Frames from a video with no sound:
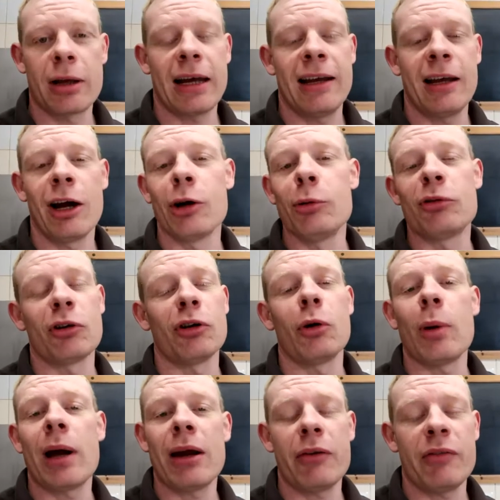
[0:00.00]
Okay, I was
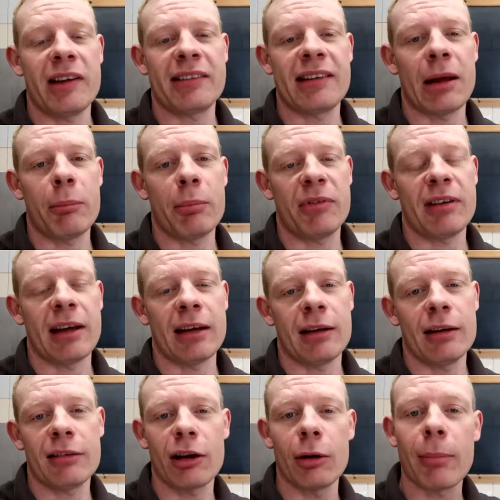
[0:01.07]
unaware of this
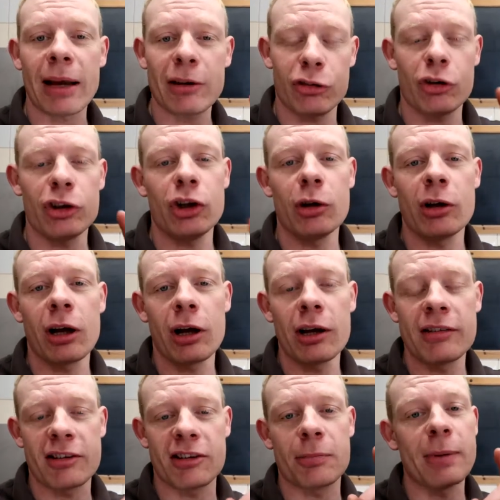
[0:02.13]
10%, so make sure you
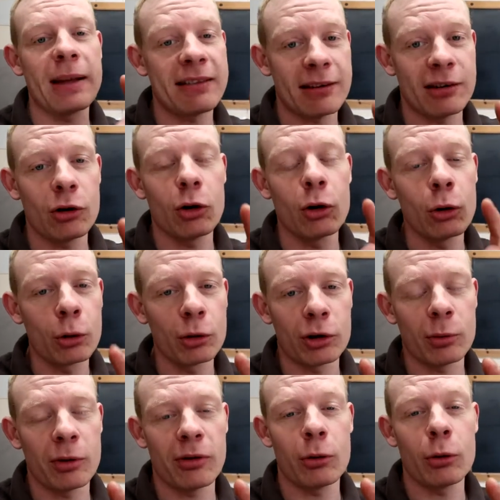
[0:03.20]
guys are splitting your
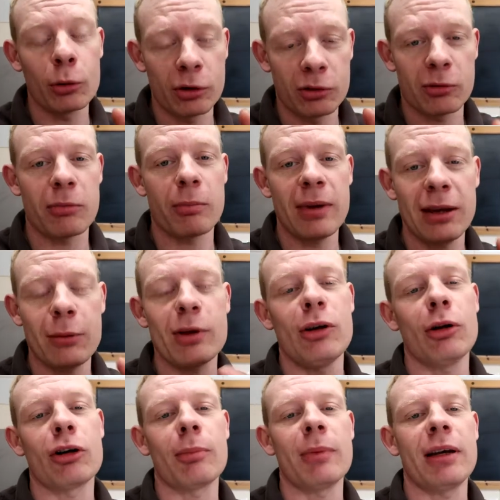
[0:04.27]
orders with me when
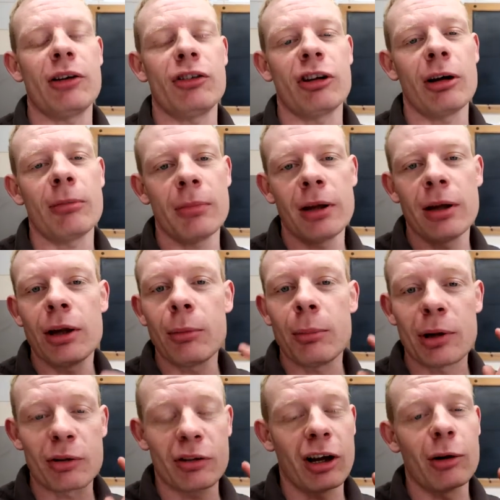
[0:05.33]
you come in the shop,
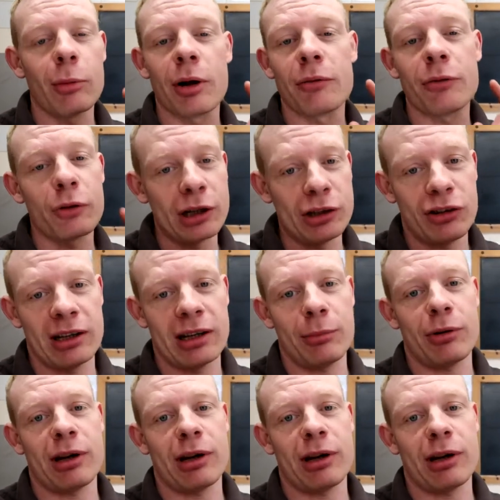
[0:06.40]
because I want free chicken